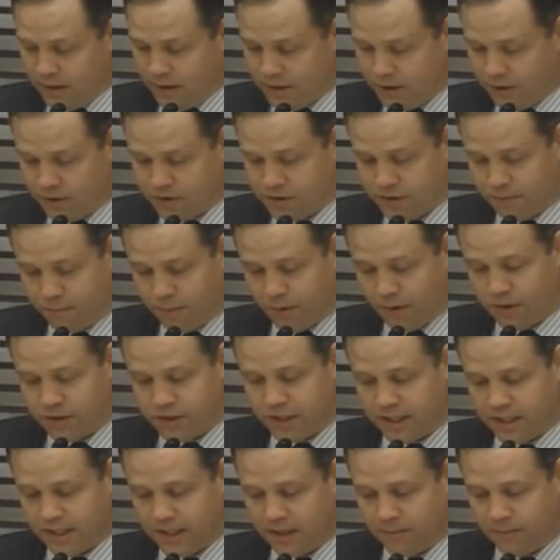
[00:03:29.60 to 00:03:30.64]
There is a
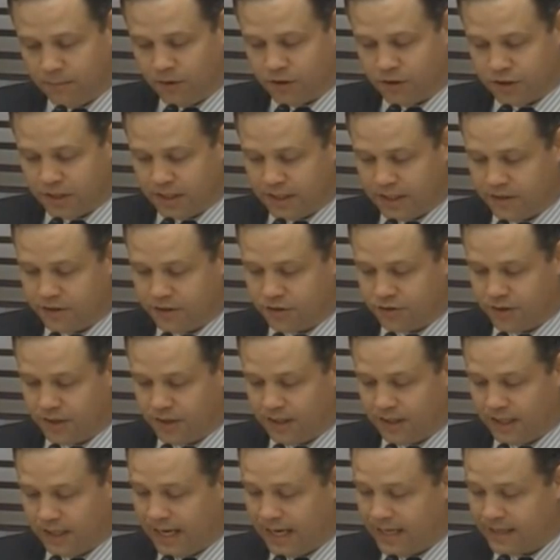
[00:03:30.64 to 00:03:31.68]
burgeoning commercial
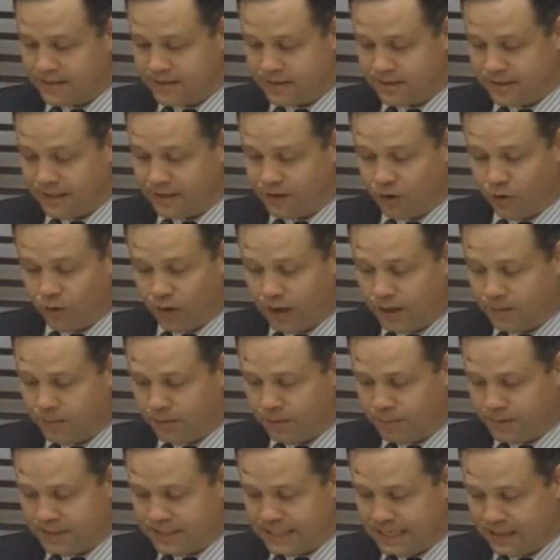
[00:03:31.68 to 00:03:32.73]
industry that has
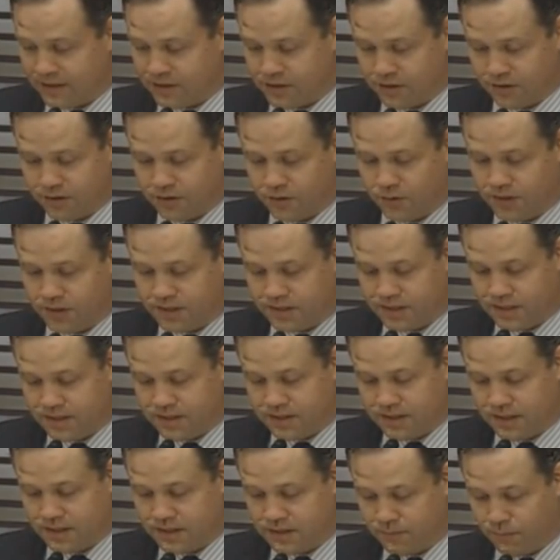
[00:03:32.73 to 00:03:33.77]
incredible potential to
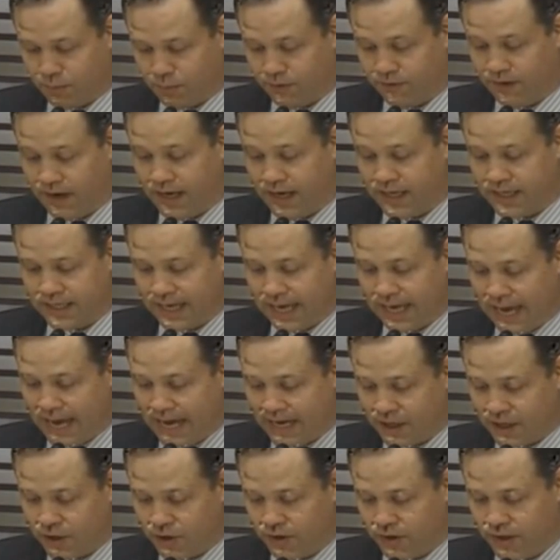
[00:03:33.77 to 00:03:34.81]
assist us in providing
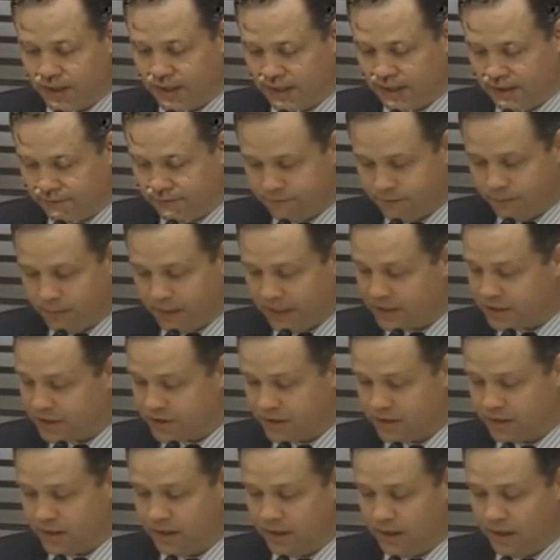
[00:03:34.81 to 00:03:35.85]
accurate
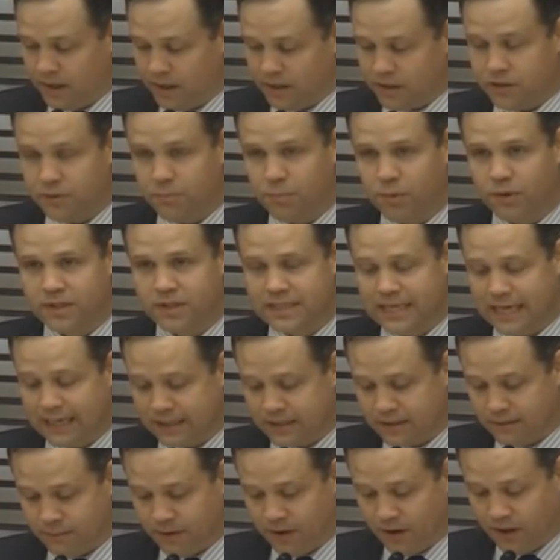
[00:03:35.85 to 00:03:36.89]
information to
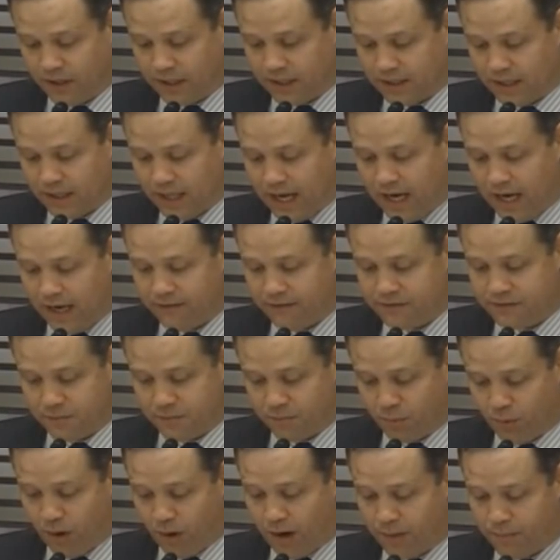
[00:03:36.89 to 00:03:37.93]
protect American lives
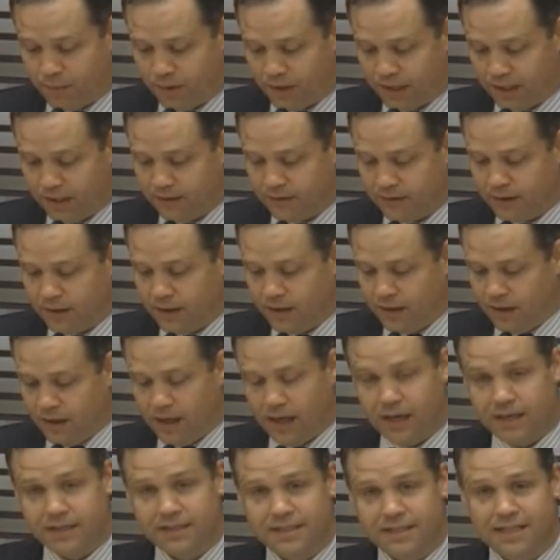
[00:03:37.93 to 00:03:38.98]
and property,
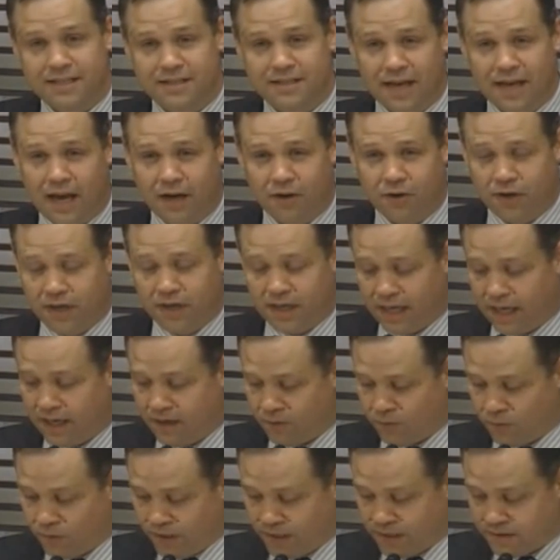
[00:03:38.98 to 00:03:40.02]
disaggregate
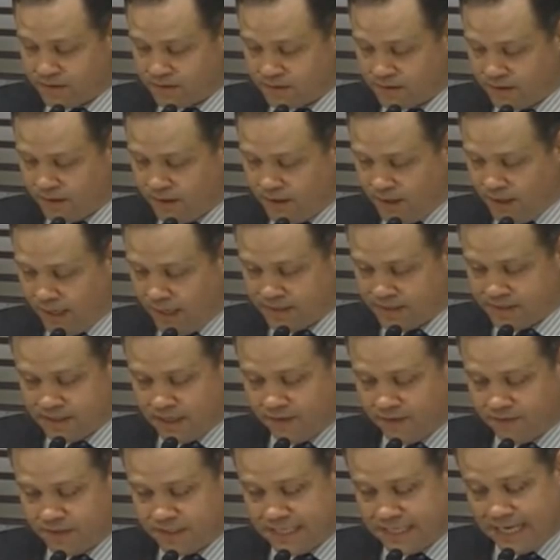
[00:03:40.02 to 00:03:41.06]
risk, and
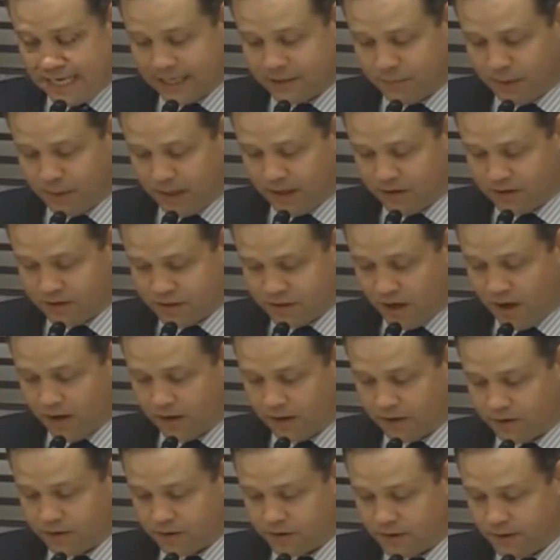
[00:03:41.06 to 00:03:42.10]
save the taxpayers'
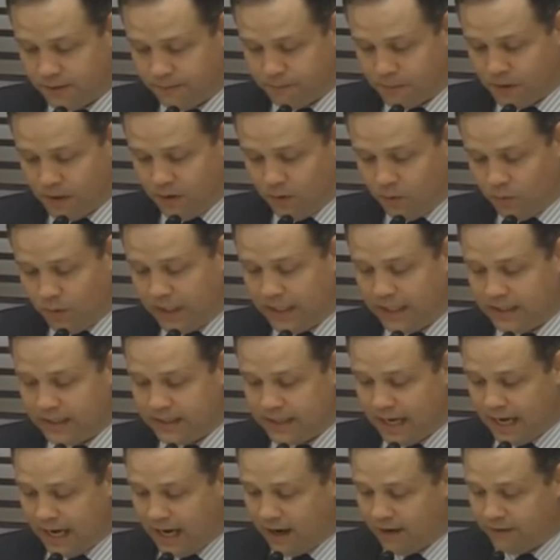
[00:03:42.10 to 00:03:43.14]
dollars. We need
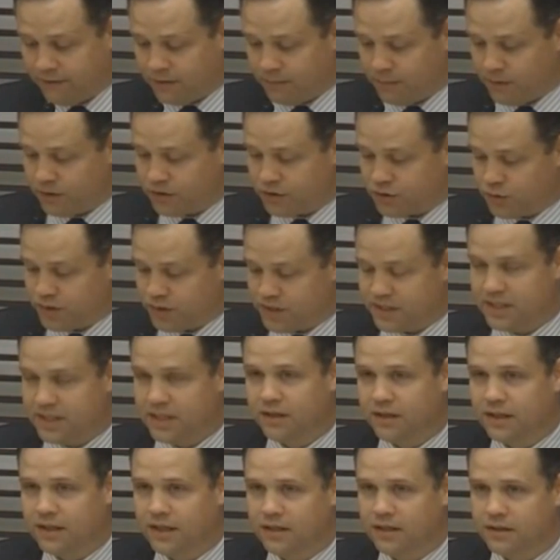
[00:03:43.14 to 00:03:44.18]
to have the most
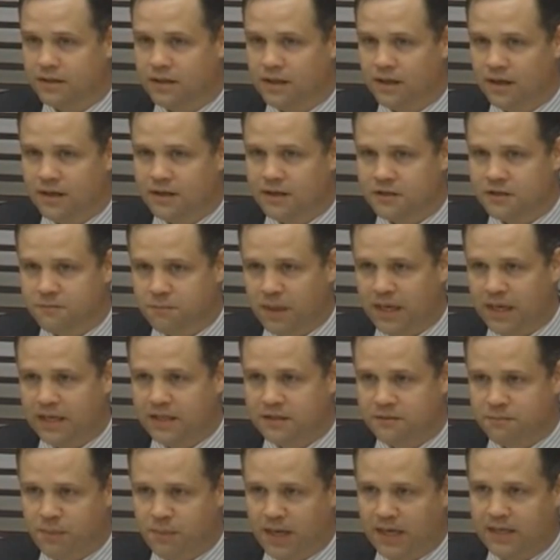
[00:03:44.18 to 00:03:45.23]
resilient,
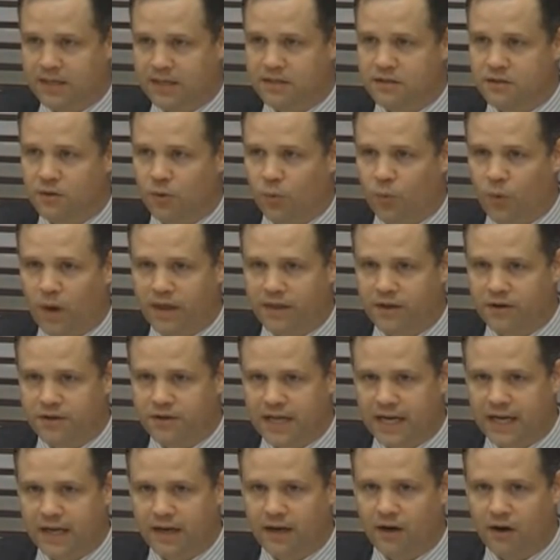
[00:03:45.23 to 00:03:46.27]
space-based weather
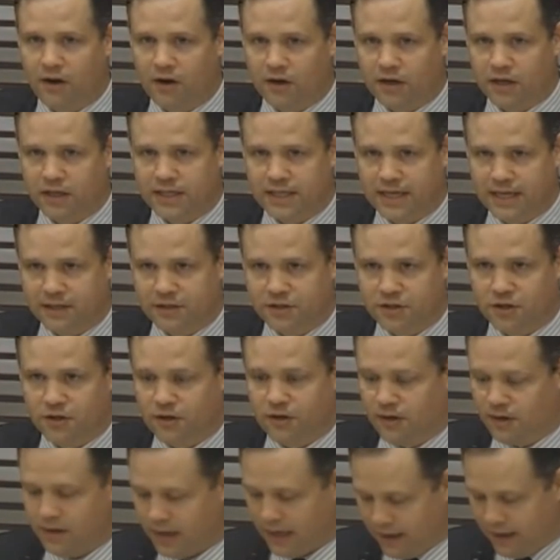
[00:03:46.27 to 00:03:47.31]
data
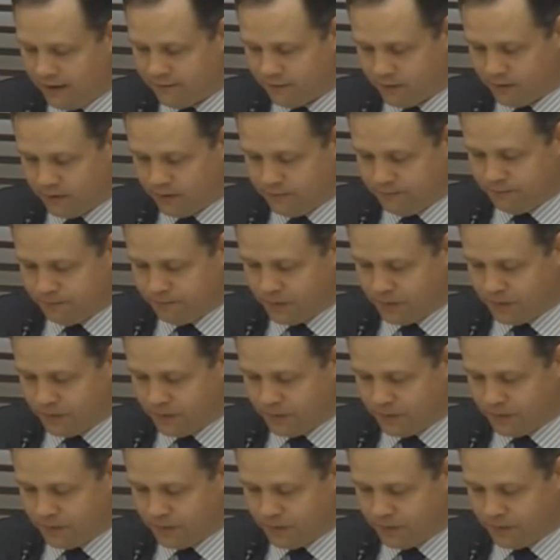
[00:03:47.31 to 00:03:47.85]
architecture ever.